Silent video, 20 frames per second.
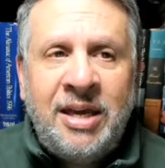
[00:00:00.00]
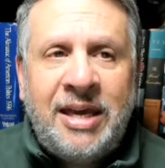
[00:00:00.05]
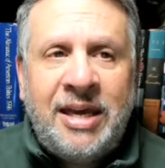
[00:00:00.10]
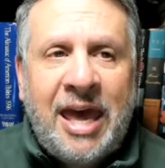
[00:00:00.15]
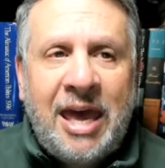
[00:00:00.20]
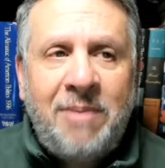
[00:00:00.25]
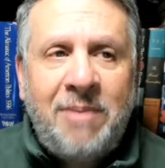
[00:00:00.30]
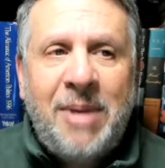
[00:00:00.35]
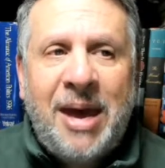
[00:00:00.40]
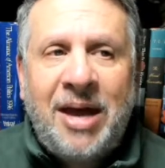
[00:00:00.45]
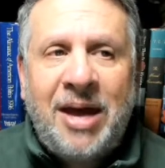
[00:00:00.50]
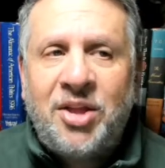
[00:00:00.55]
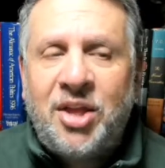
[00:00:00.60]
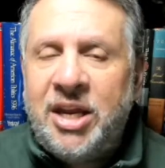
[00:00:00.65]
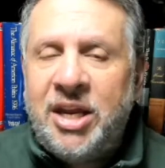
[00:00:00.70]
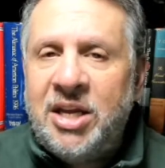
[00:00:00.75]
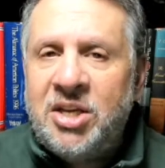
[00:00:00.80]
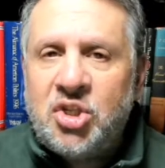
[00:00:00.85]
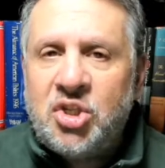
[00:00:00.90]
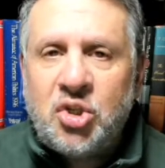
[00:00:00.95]
it came out
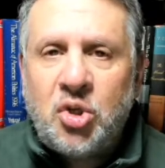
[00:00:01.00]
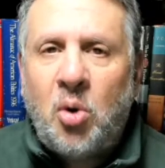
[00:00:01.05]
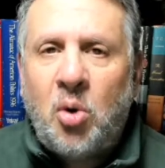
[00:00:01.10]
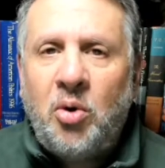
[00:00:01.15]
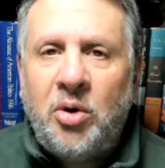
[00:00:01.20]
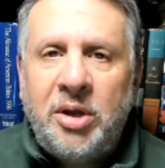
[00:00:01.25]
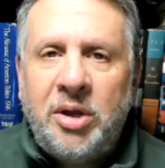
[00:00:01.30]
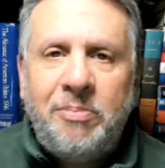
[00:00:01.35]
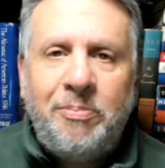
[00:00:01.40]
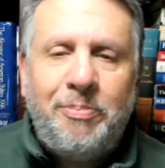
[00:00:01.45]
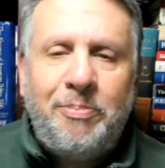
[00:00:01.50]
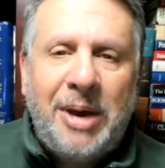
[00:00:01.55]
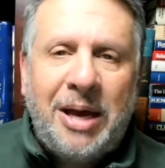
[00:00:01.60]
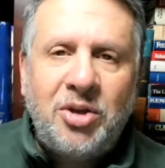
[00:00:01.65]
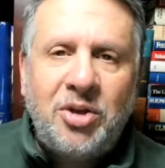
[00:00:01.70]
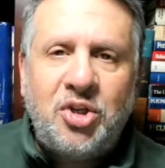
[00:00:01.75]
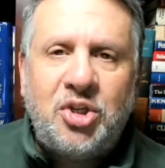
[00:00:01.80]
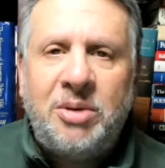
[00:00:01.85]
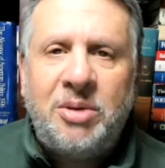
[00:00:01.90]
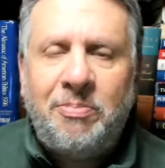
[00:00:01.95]
that he'd stolen
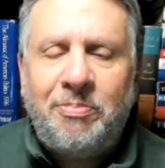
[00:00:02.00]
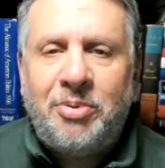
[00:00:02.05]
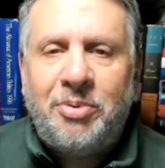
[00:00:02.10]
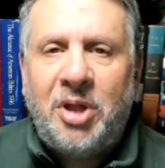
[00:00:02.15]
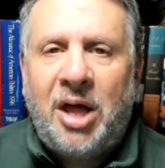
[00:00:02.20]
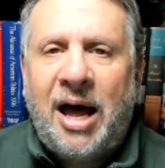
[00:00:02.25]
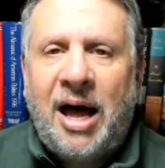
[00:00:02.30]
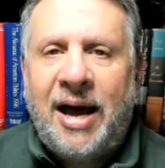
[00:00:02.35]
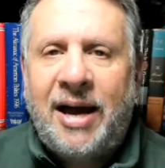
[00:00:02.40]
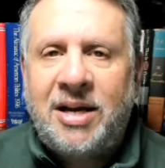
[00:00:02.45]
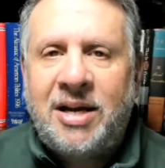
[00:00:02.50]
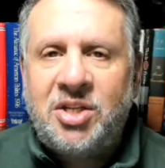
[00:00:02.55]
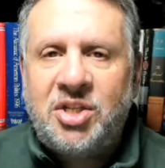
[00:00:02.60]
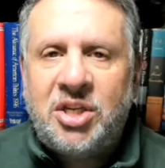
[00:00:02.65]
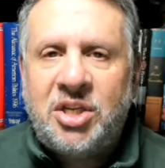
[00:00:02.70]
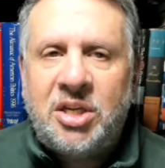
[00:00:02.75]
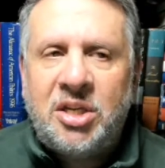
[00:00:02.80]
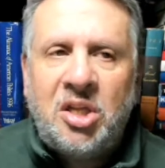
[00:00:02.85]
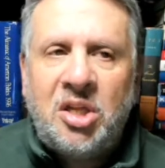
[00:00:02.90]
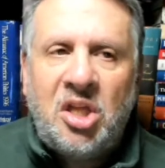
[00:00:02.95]
Belgian
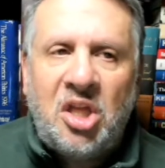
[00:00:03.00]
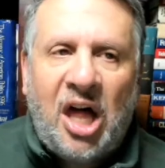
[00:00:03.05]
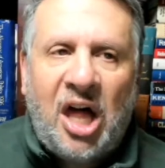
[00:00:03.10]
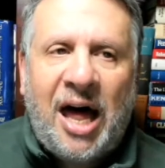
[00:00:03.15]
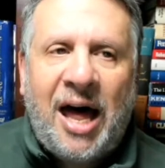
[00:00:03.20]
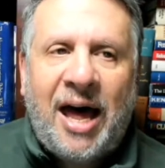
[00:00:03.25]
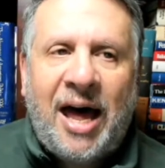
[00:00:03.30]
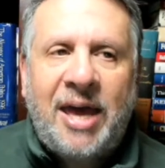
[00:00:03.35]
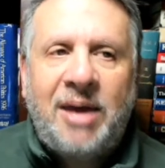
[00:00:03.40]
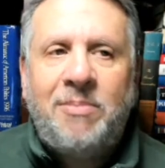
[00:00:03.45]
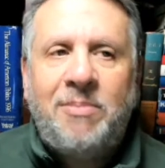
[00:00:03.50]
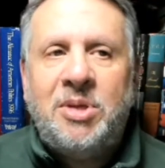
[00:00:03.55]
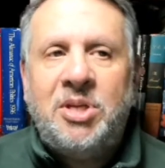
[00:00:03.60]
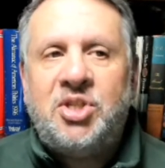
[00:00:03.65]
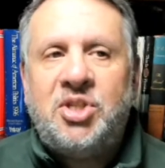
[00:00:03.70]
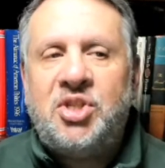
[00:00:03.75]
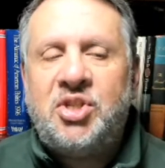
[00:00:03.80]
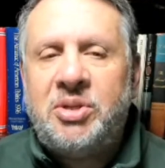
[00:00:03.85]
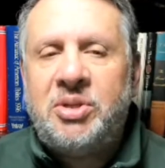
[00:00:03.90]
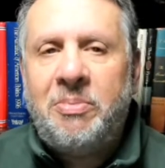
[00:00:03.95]
blocks and lime
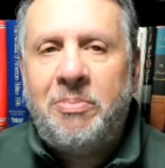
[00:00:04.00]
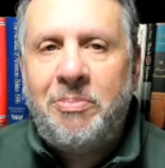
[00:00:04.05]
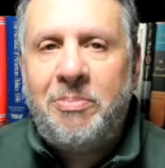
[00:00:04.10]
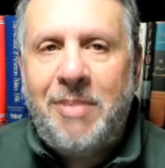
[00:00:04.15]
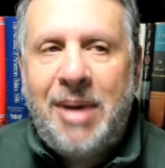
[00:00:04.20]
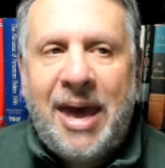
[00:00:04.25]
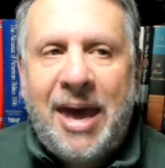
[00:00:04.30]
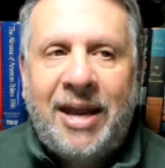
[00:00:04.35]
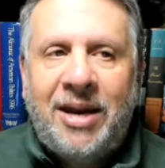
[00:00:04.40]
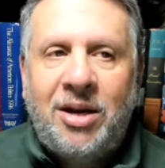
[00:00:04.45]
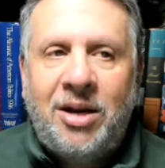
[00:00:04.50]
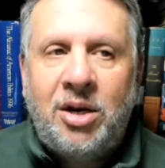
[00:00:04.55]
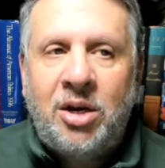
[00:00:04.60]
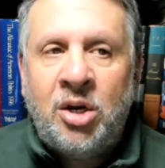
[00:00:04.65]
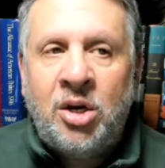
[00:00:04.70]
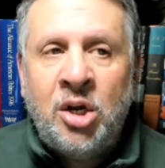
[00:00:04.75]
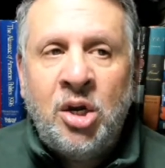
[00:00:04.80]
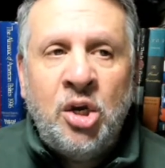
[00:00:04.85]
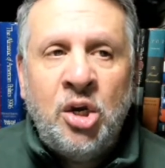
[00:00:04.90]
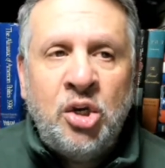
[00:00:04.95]
and cement
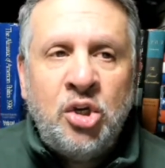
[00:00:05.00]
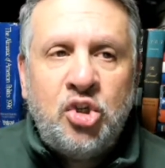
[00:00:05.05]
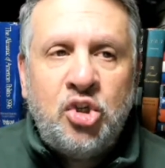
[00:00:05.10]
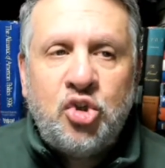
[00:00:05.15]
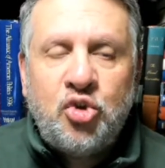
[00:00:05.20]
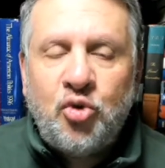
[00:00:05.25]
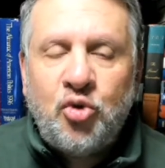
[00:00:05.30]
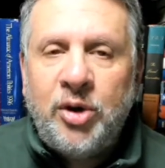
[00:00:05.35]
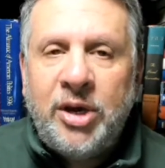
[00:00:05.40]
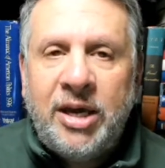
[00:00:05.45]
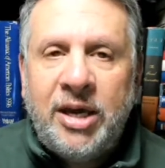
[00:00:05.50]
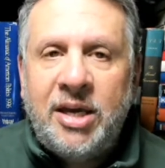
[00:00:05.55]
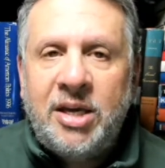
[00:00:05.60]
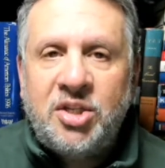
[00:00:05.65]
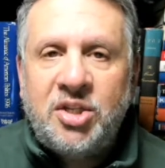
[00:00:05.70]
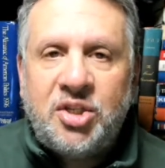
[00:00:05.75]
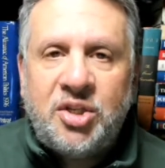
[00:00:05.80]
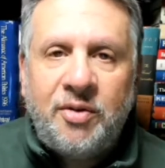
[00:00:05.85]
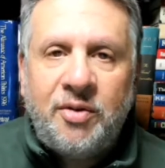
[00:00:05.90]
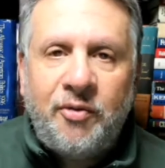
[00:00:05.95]
and
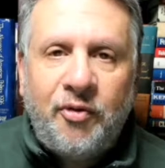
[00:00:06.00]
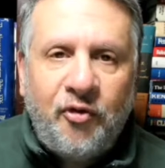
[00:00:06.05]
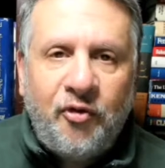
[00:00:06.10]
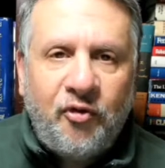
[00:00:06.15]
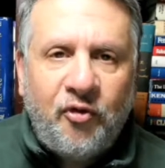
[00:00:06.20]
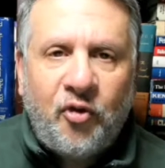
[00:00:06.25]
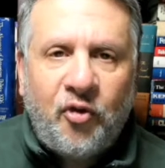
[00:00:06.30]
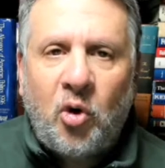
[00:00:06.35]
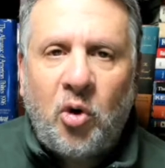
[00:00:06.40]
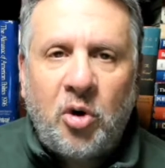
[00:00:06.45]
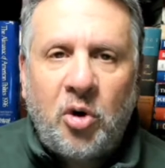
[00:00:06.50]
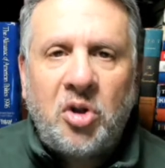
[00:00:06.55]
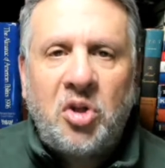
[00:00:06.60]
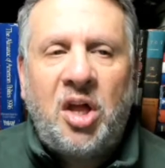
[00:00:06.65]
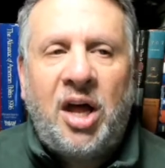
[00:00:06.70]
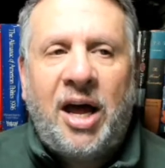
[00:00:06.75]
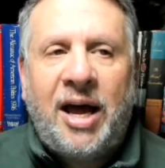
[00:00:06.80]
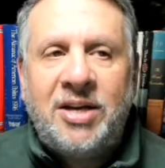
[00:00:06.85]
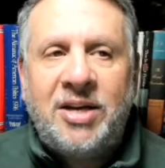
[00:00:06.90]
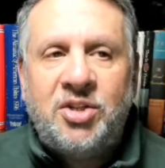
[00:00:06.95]
trees and
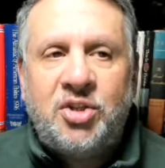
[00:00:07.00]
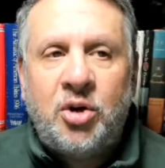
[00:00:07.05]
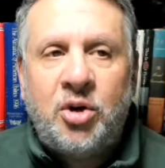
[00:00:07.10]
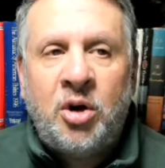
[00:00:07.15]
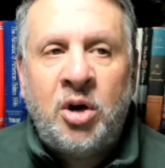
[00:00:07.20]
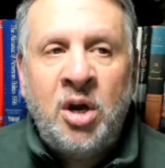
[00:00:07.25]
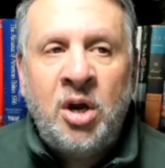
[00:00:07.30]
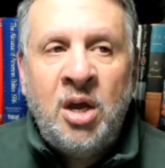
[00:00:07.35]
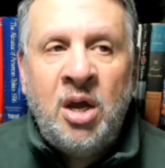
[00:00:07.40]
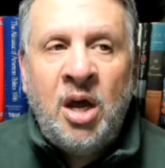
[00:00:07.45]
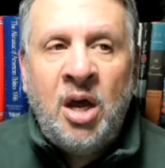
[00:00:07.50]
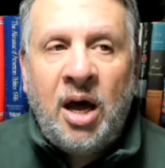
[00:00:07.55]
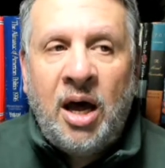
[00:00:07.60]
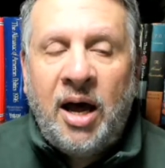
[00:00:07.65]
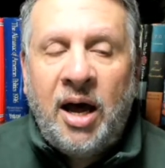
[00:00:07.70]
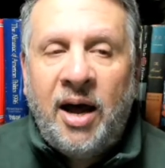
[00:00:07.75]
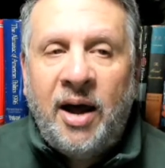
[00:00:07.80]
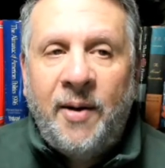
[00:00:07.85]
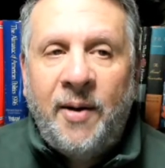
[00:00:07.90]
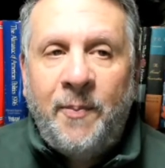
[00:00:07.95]
fertilizer,
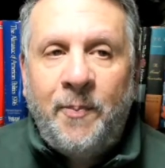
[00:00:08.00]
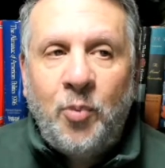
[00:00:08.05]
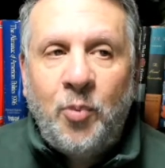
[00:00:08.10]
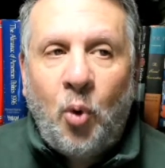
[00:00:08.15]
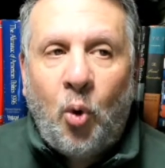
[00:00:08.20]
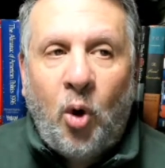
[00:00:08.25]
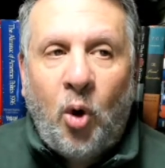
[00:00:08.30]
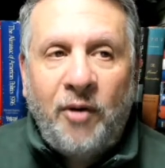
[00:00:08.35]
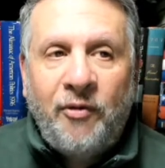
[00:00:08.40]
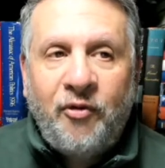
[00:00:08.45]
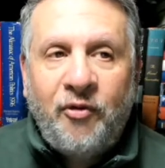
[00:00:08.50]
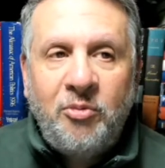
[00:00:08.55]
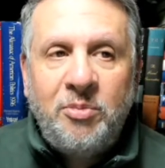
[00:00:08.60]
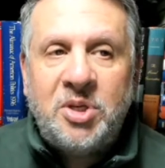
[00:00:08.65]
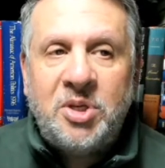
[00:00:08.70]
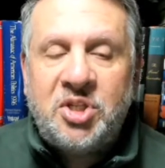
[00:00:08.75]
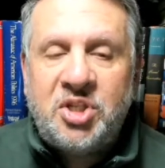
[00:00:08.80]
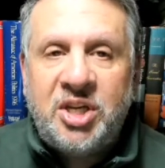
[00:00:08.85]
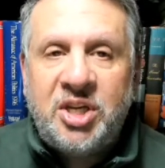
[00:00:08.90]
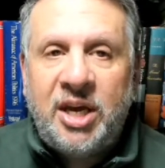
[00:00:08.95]
all from
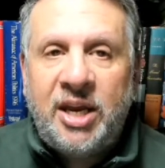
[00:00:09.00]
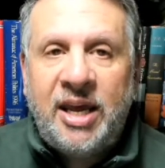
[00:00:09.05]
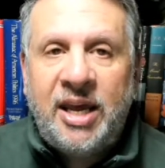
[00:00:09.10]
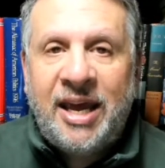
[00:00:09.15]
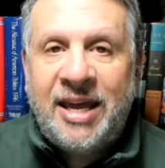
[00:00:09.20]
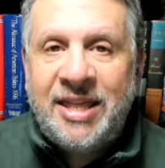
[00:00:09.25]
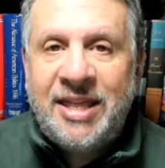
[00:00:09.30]
the city.